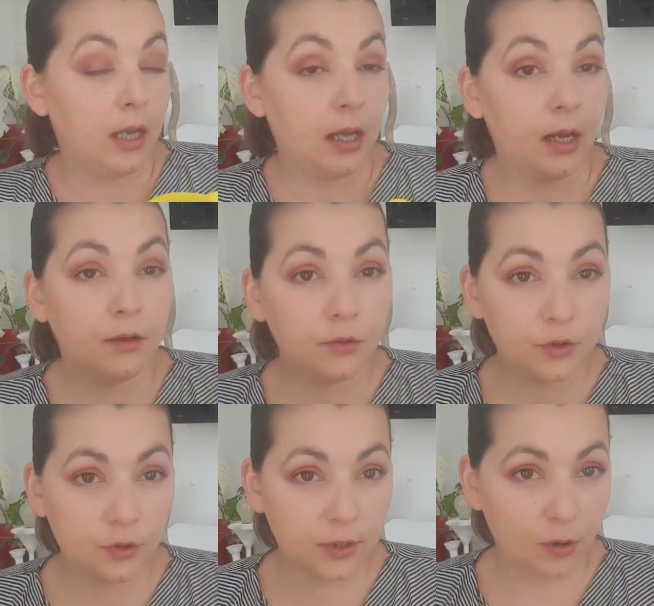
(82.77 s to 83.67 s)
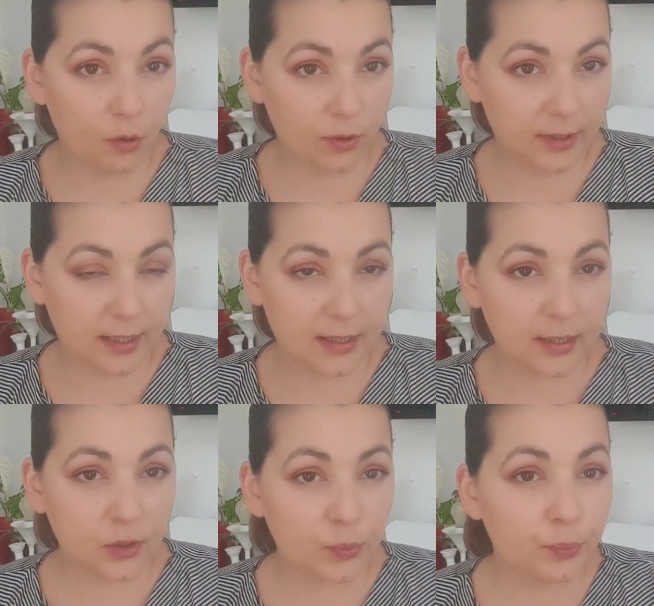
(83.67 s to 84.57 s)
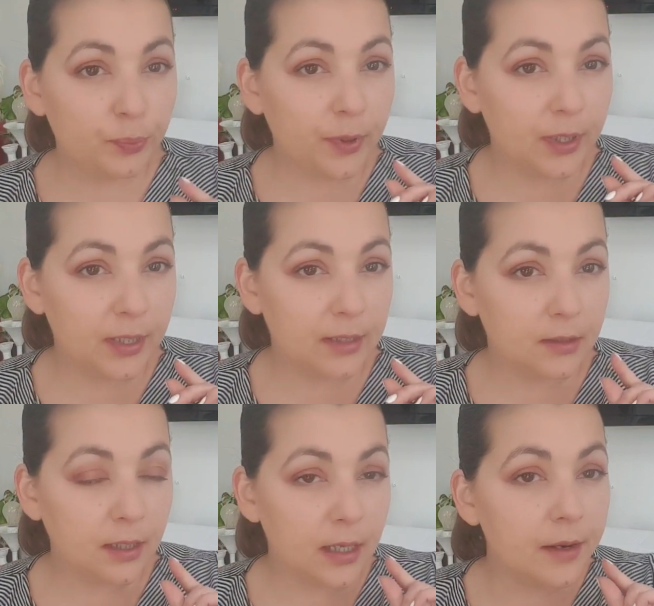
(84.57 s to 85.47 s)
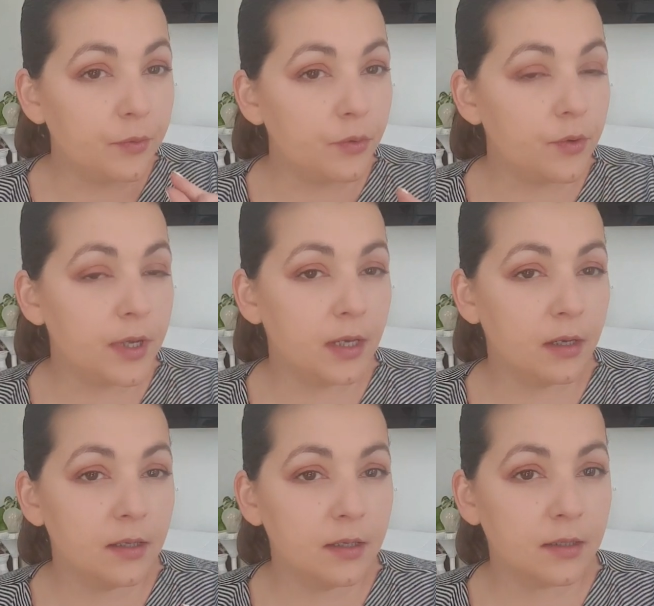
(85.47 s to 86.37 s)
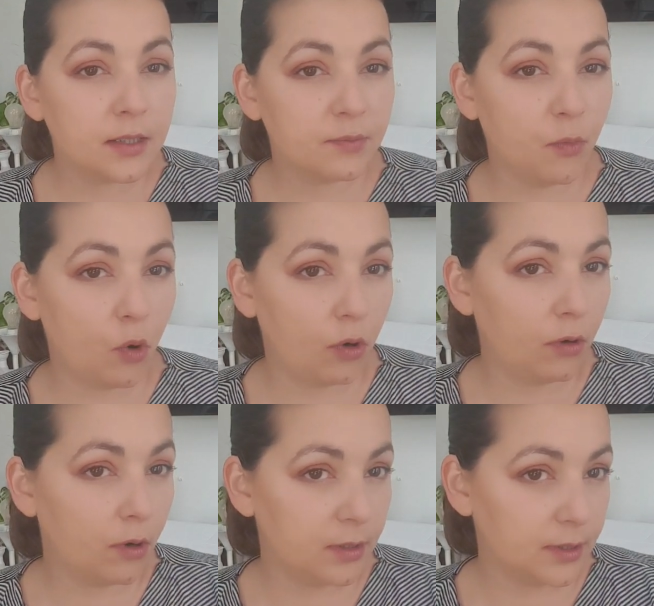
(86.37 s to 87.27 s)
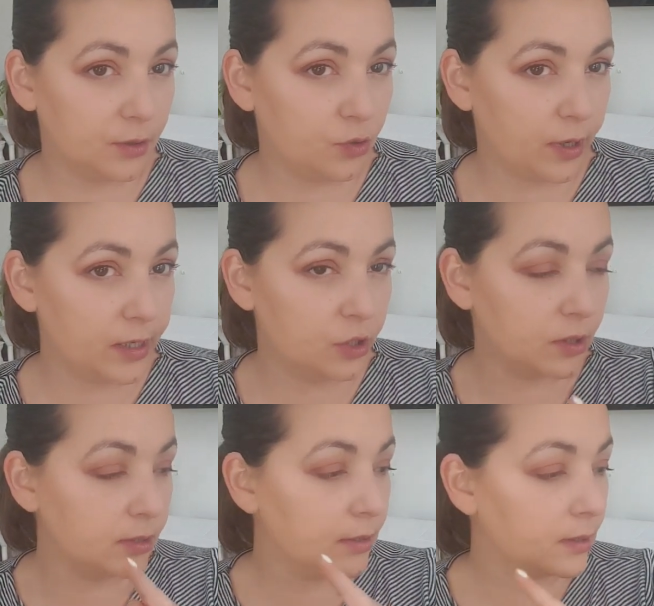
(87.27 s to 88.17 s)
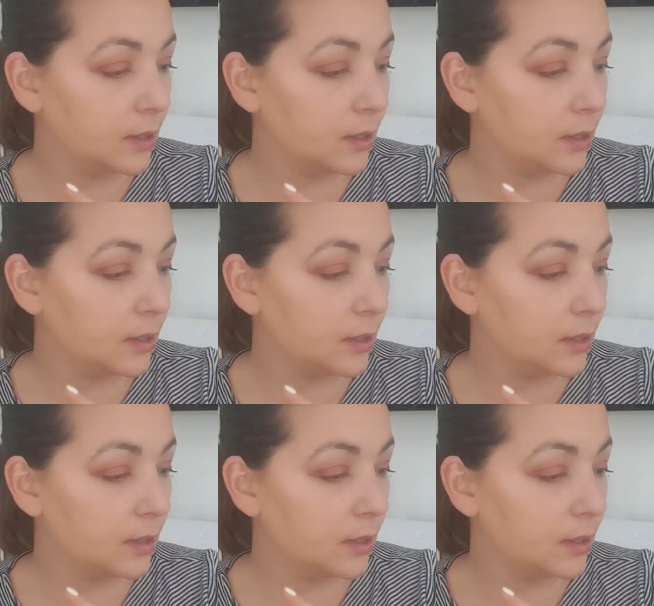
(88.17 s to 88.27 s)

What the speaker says: I was using only this, but in really small concentration.